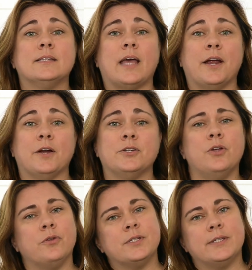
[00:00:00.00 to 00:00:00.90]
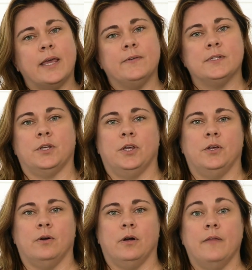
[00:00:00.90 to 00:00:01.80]
desire to know they're safe and
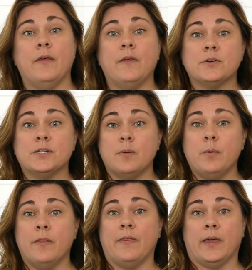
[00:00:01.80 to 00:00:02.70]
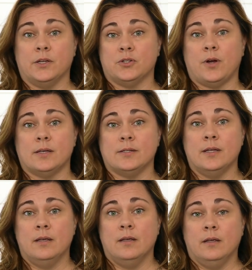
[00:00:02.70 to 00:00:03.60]
secure and that there's someone that they can
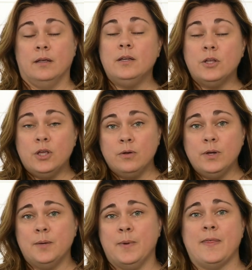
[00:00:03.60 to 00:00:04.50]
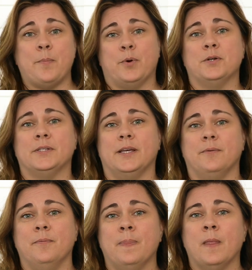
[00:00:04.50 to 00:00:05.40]
trust. And you need to be that
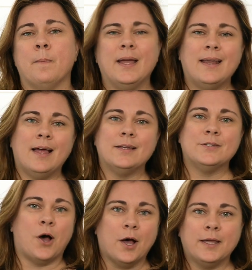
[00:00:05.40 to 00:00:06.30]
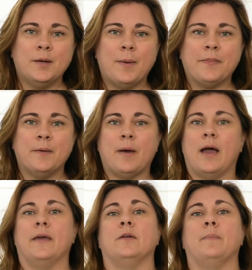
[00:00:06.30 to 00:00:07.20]
person by not talking about them
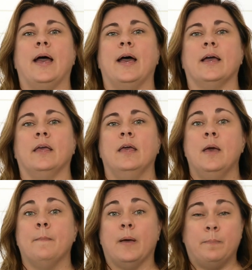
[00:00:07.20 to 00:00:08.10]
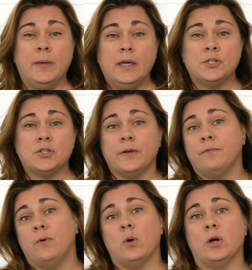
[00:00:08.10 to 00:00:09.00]
behind their back, by being
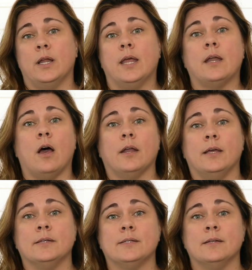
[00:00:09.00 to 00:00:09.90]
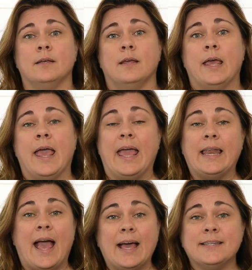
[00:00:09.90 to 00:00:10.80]
straightforward and honest,
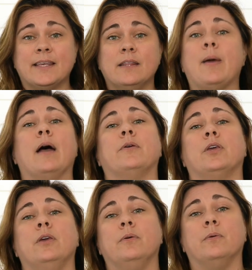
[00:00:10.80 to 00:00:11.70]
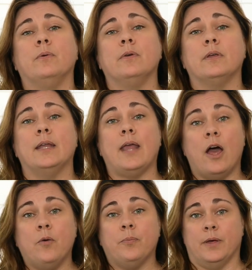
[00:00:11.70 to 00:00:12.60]
and asking them how you can
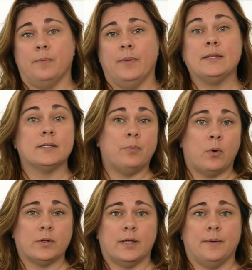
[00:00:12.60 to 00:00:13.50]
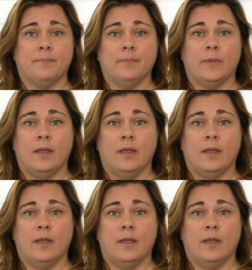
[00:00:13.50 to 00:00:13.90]
help them and support them.